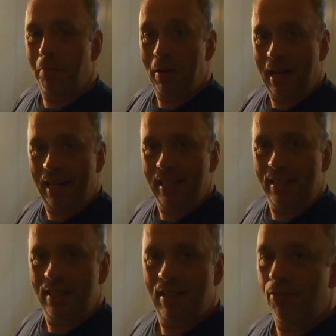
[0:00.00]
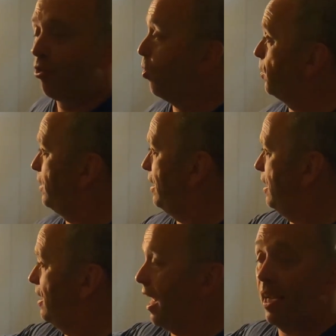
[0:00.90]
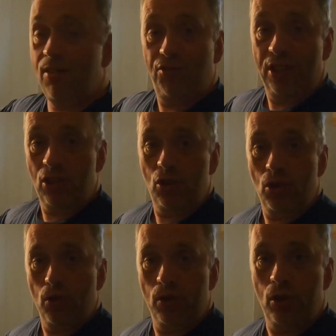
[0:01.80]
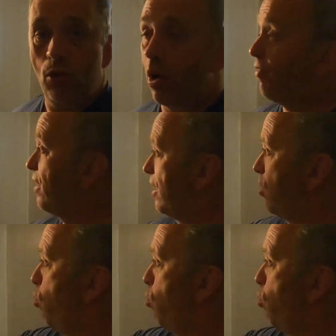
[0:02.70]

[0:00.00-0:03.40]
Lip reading: planks for the light fixture. So I've got